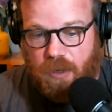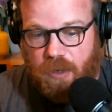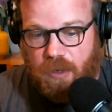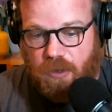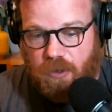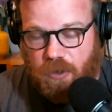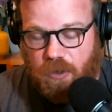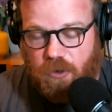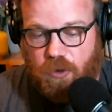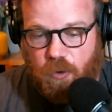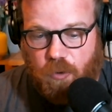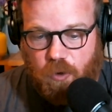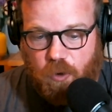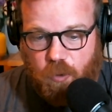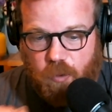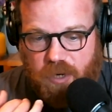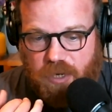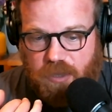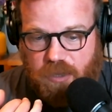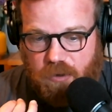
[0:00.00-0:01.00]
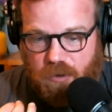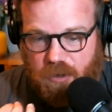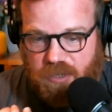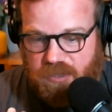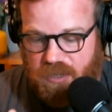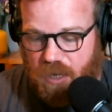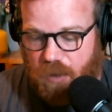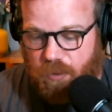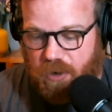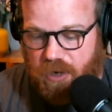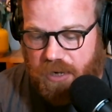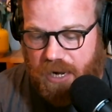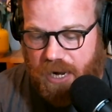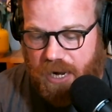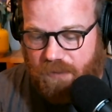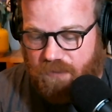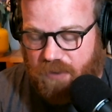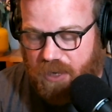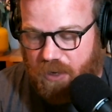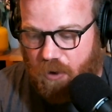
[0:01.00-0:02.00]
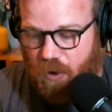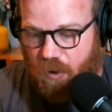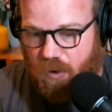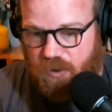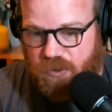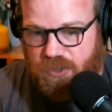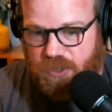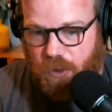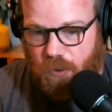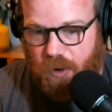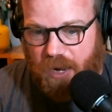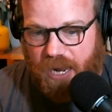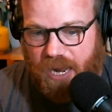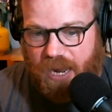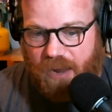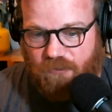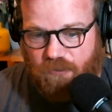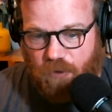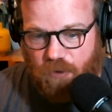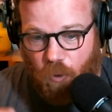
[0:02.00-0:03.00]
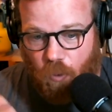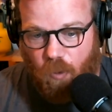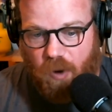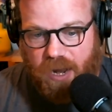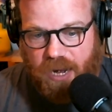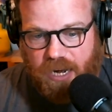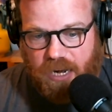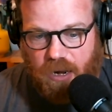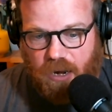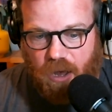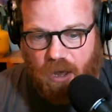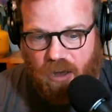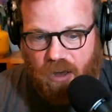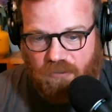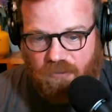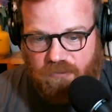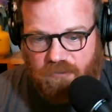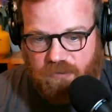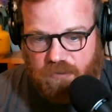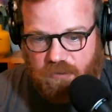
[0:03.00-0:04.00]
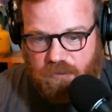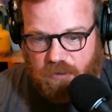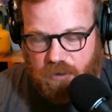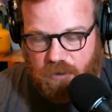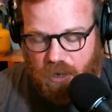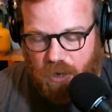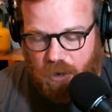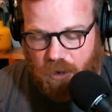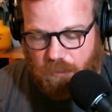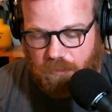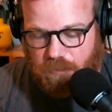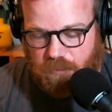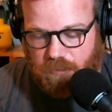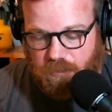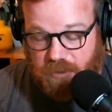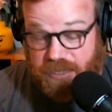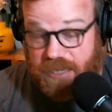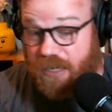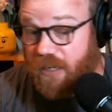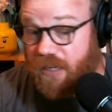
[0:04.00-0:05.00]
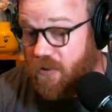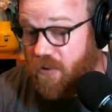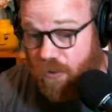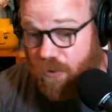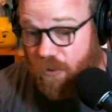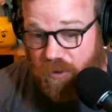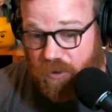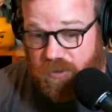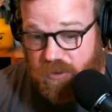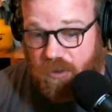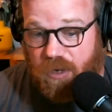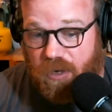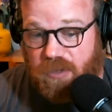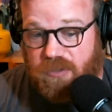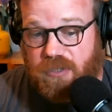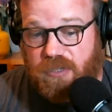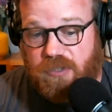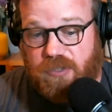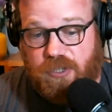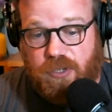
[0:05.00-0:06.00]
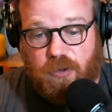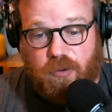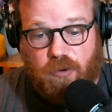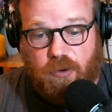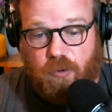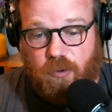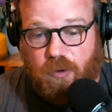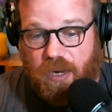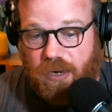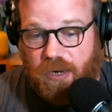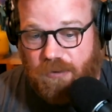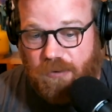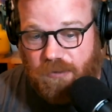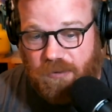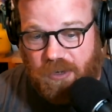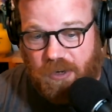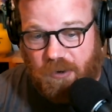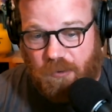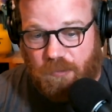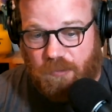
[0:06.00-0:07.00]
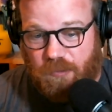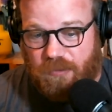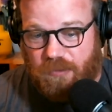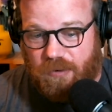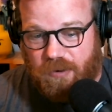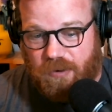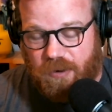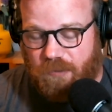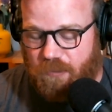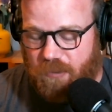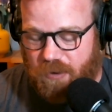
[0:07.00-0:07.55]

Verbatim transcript: you, you, can create the clause library and then also have a way of um, getting to those clauses you can create you know uh,